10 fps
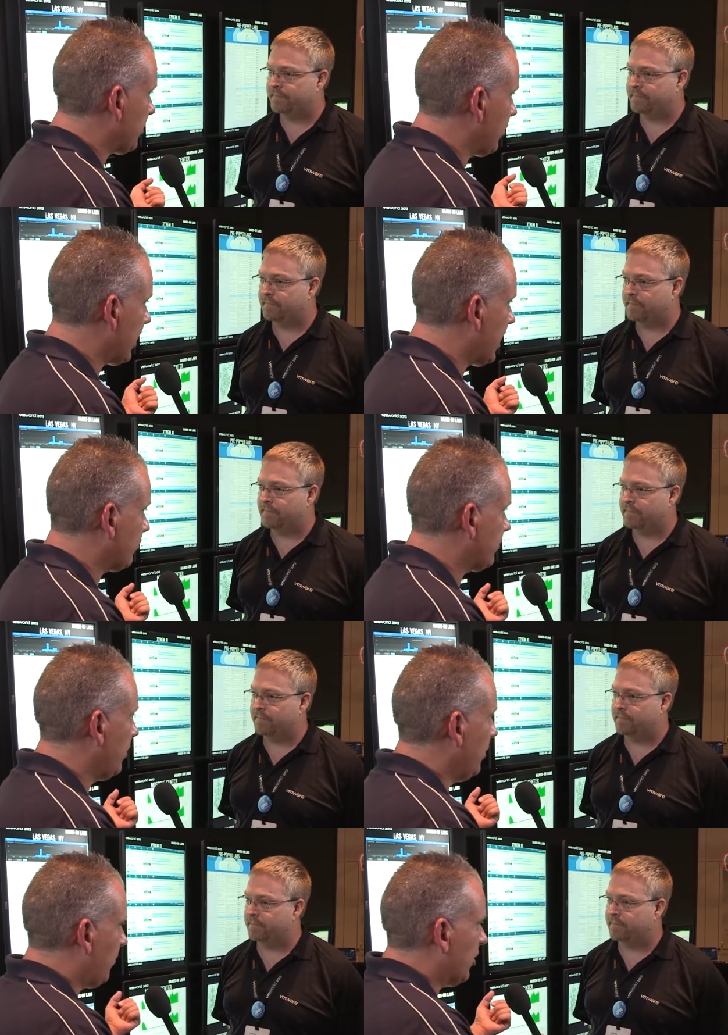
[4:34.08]
Speaker 1: rolled out?
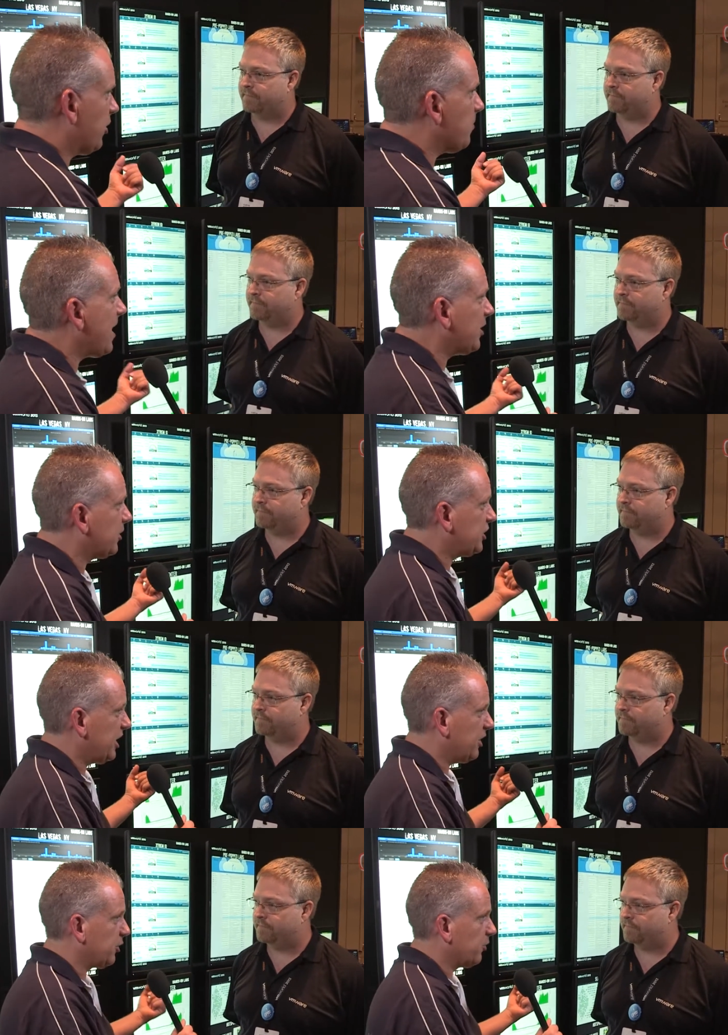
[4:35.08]
What are the
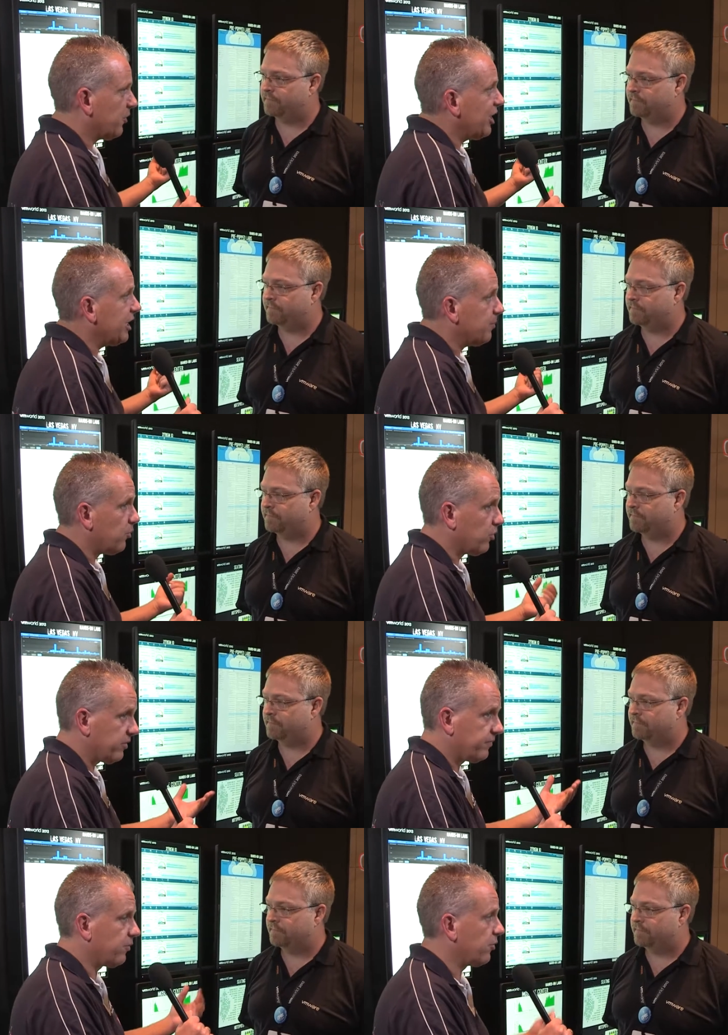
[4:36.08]
metrics that are really
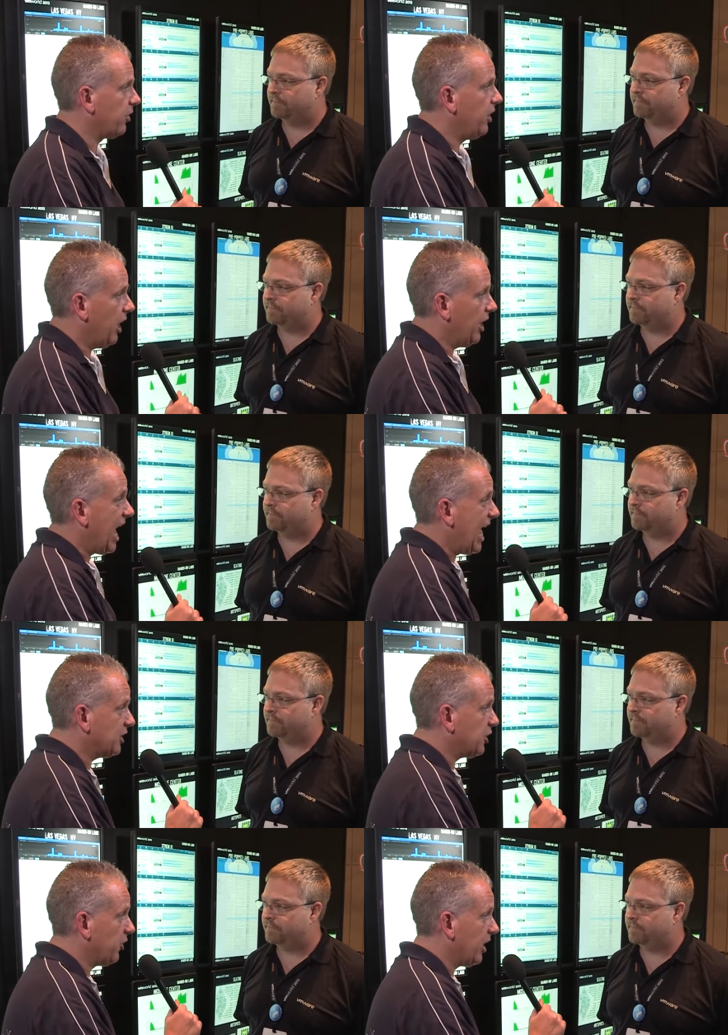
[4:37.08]
important for a
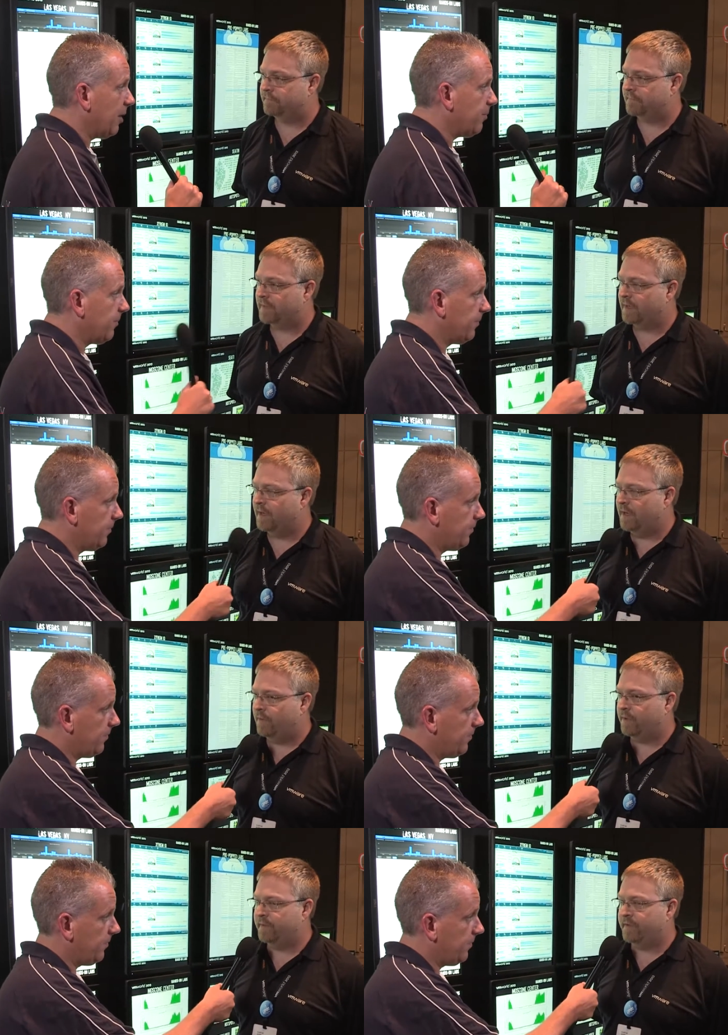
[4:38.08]
hands-on lab?
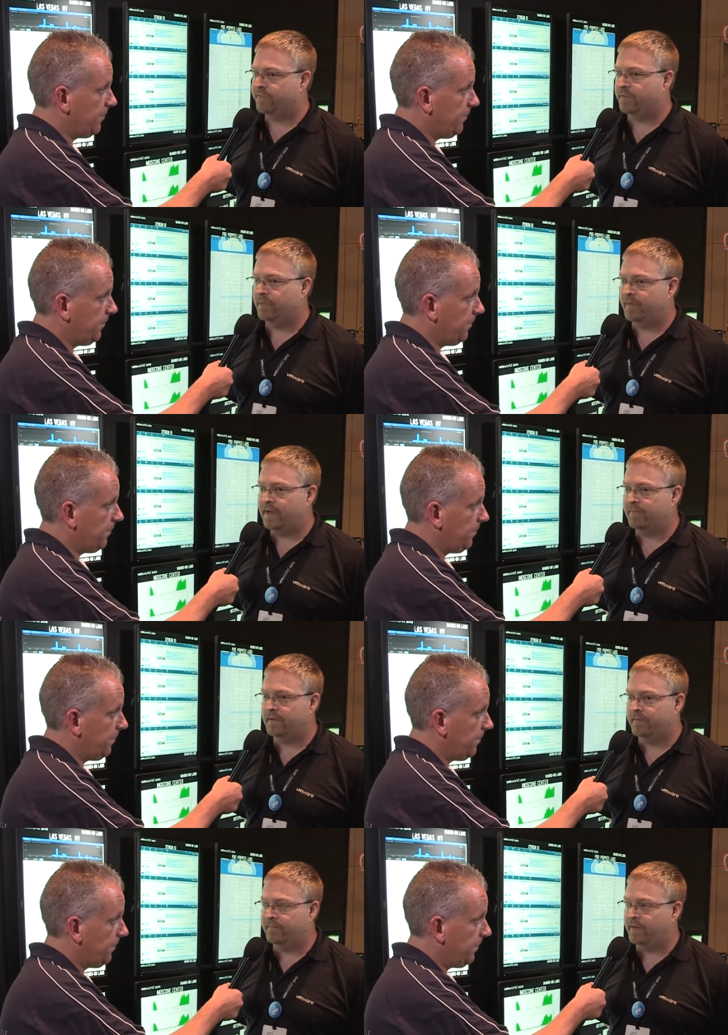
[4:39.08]
Well, in this room we
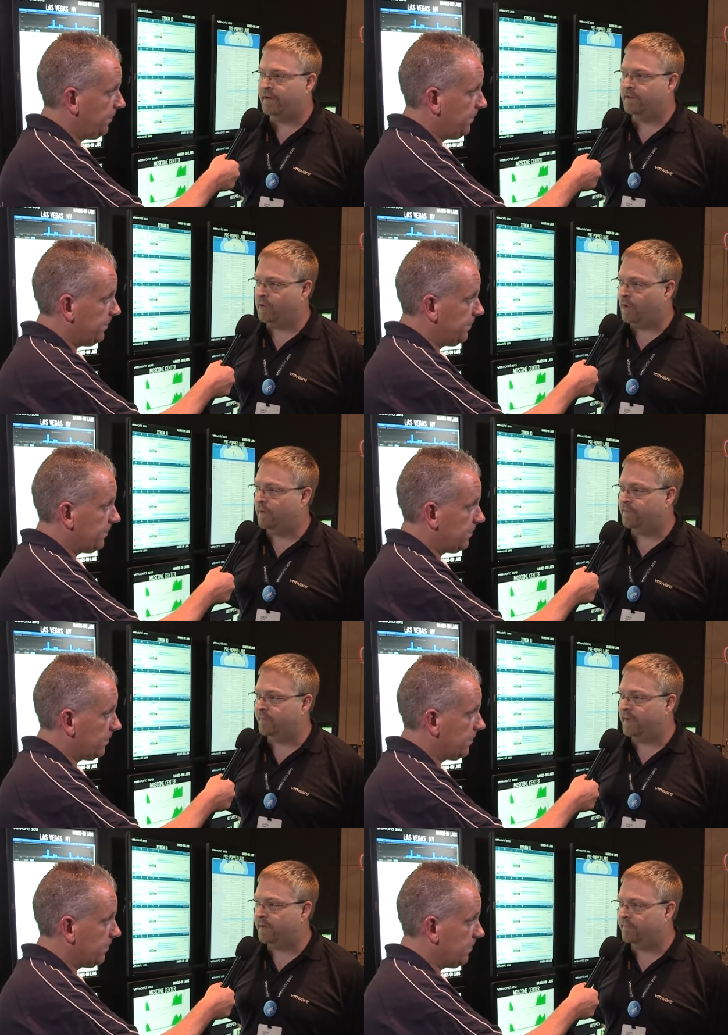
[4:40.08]
have a
Speaker 2: very
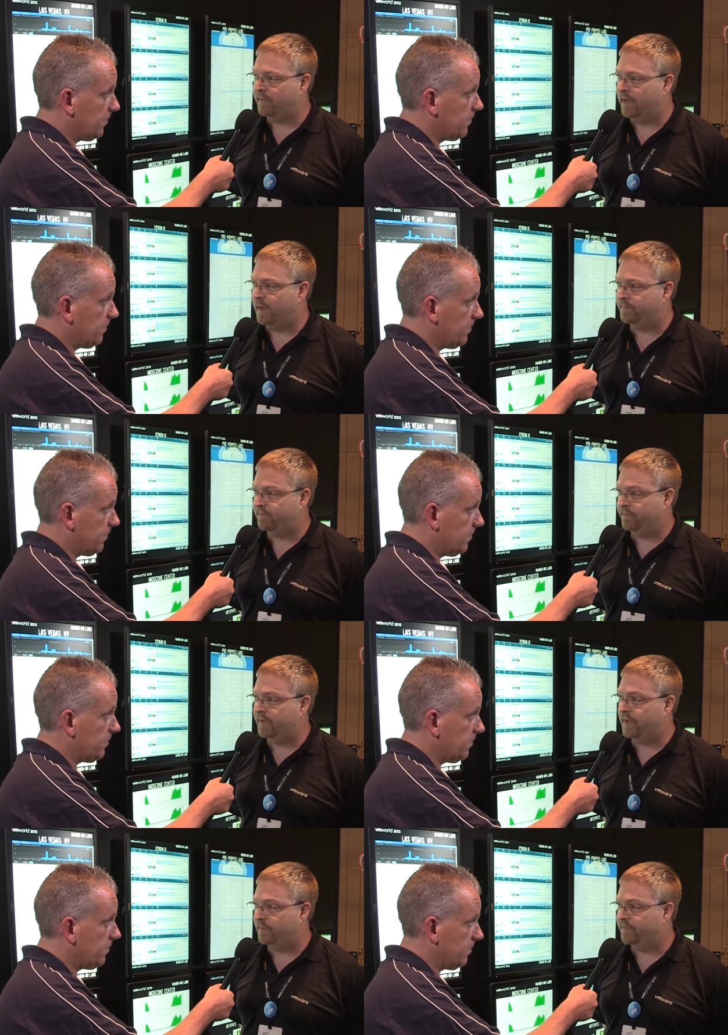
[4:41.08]
large amount of VApps
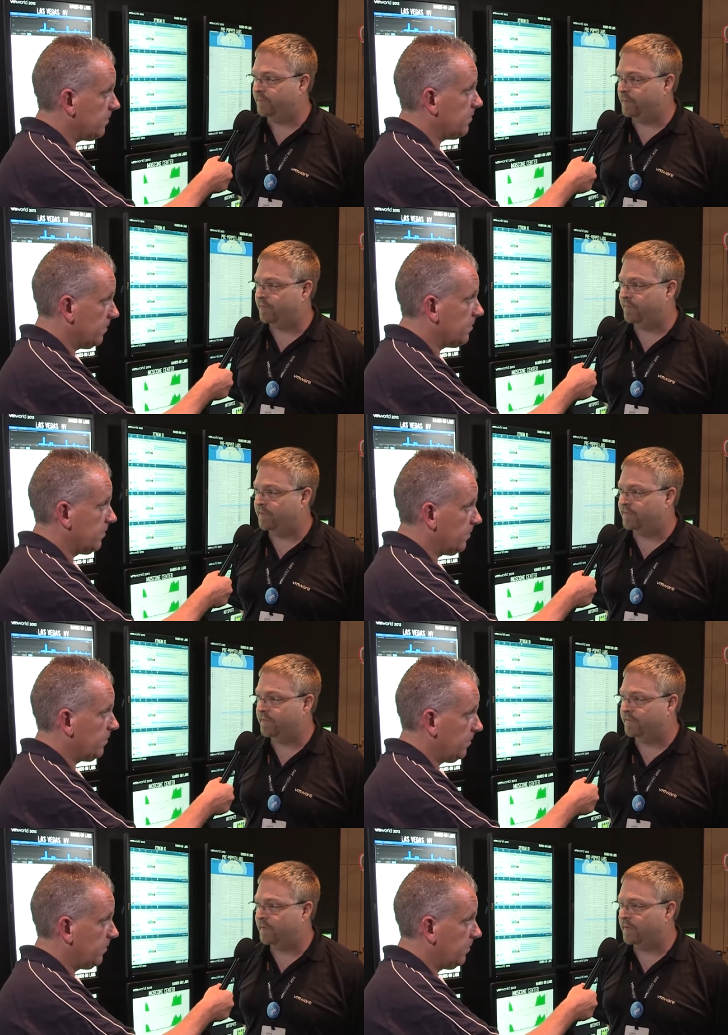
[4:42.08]
and VMs that we
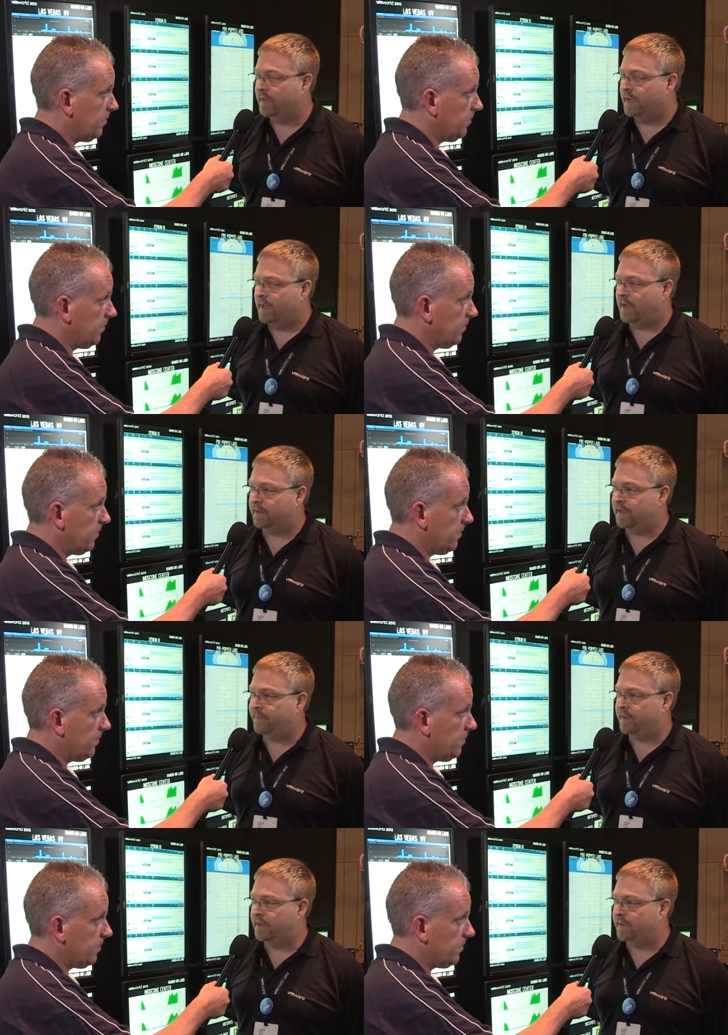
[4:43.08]
provision, so uh,
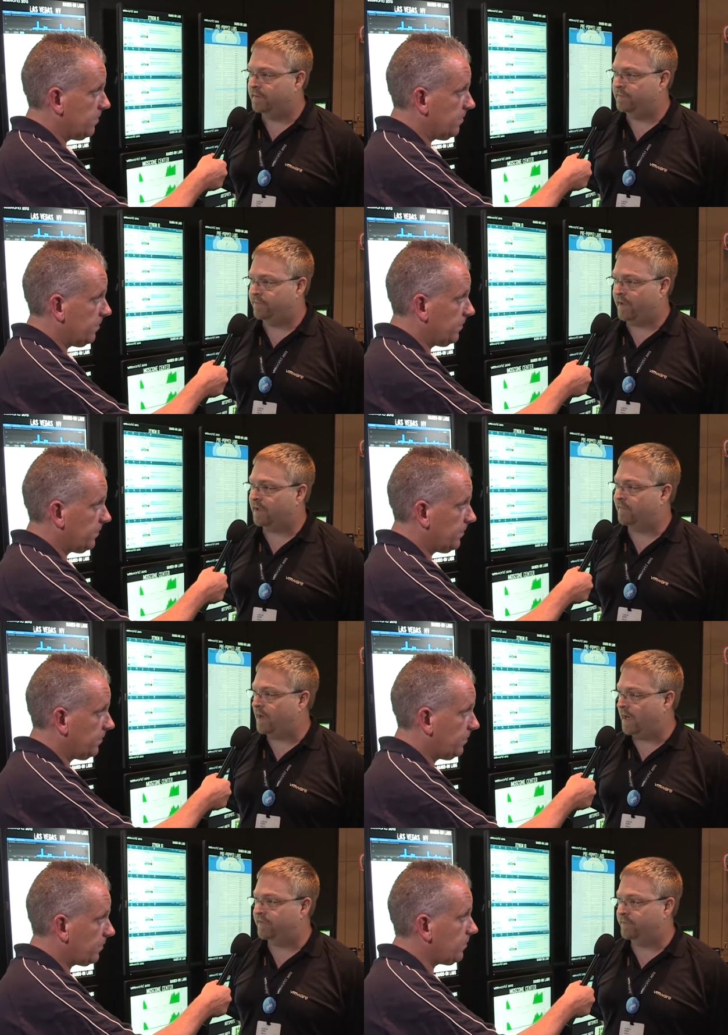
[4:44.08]
keeping a track
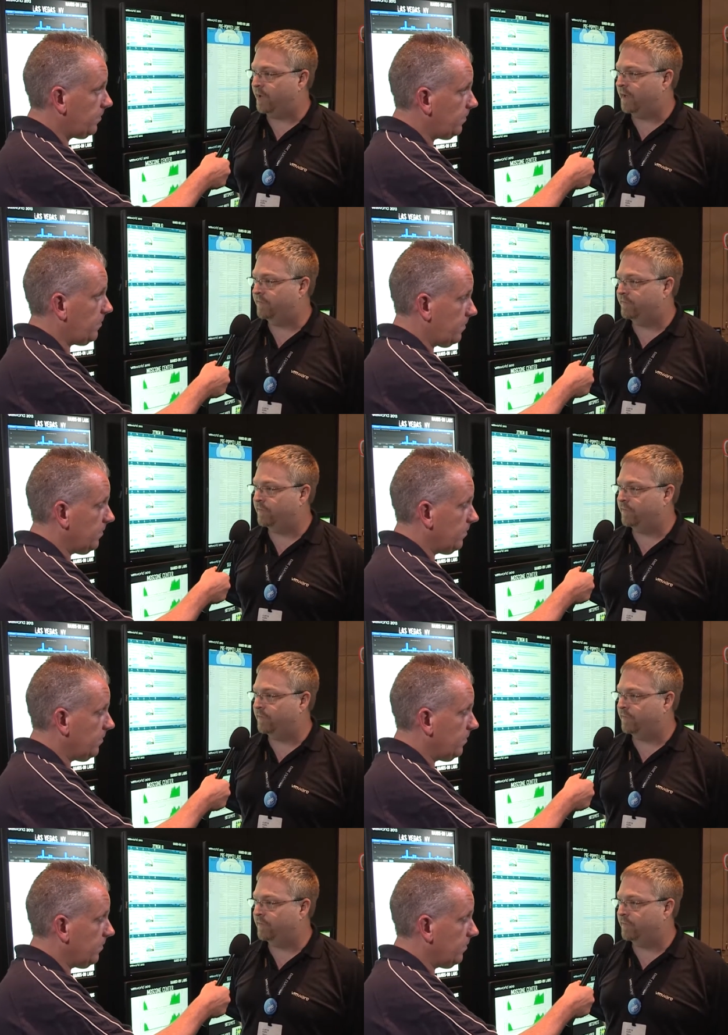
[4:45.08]
of hotspots